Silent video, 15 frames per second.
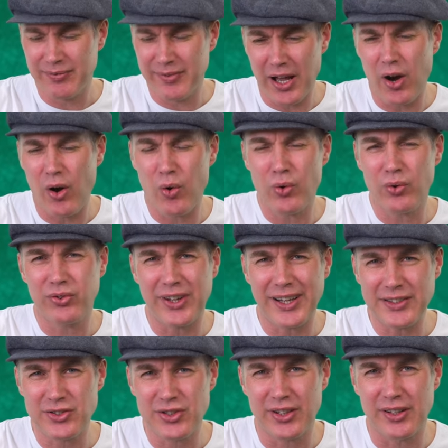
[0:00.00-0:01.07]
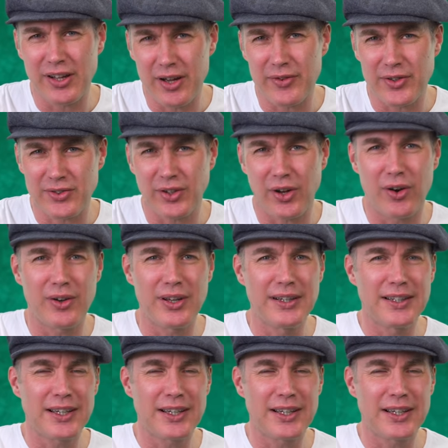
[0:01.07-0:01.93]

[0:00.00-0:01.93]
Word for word: a whole section of a song,